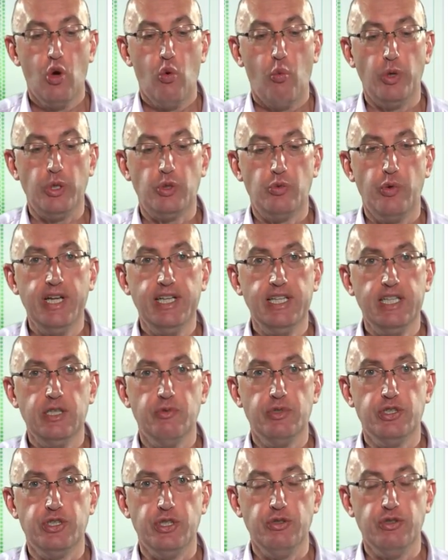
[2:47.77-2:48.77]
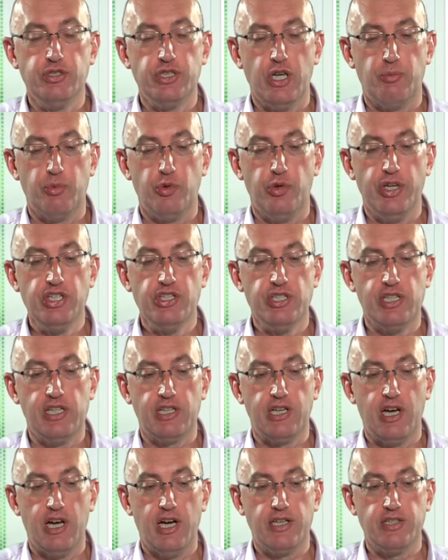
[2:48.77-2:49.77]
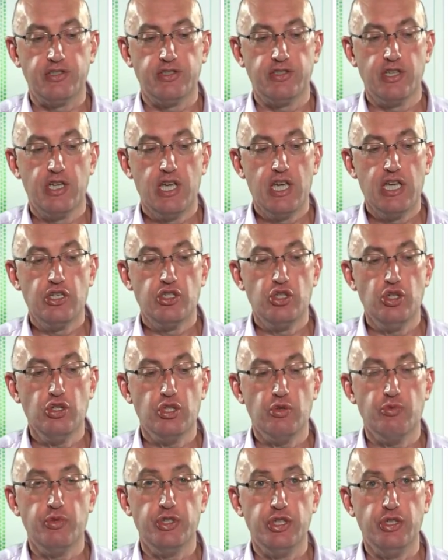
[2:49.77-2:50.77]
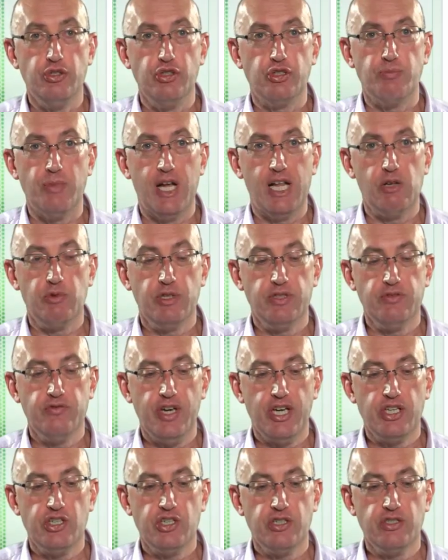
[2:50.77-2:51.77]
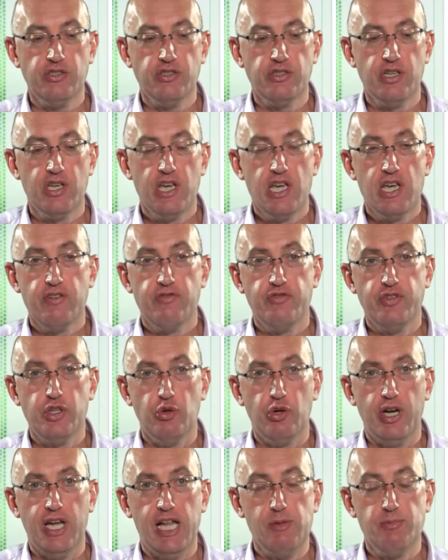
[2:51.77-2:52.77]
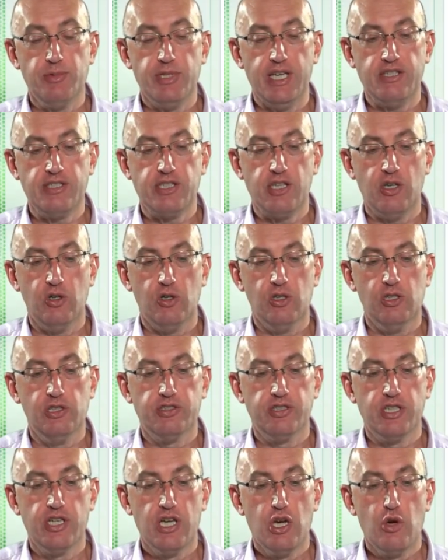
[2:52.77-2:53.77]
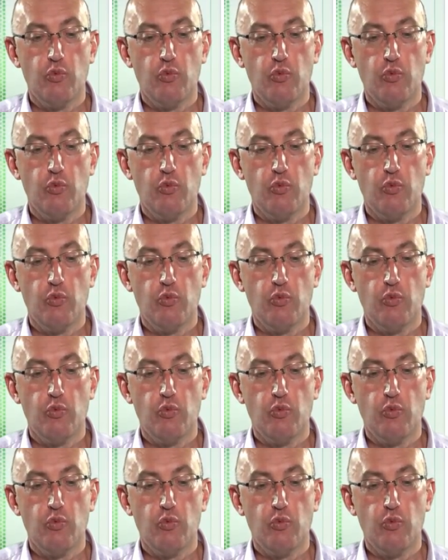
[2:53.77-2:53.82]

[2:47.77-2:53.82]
with greatly reduced operational costs due to reduced malware infections, fewer help desk calls,